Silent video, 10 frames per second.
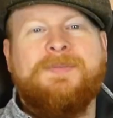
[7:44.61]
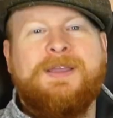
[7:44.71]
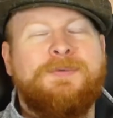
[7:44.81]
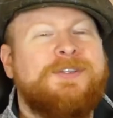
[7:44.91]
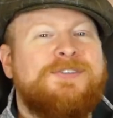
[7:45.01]

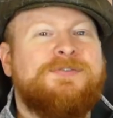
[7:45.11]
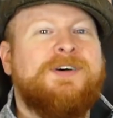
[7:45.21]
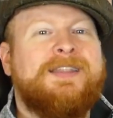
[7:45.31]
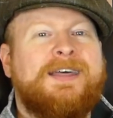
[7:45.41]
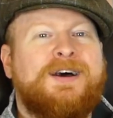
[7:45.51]
And once you
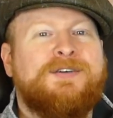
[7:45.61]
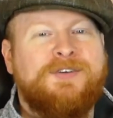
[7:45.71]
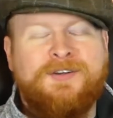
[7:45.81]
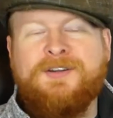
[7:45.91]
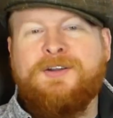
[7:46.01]
find that
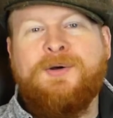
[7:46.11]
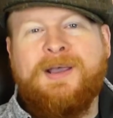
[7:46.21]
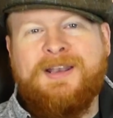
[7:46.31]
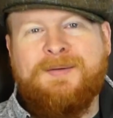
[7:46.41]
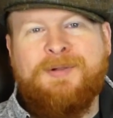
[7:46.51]
offer, go
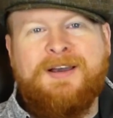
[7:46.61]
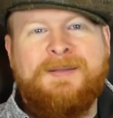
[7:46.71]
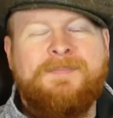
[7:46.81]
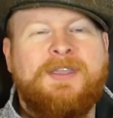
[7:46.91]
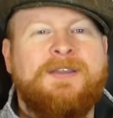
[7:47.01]
ahead and apply.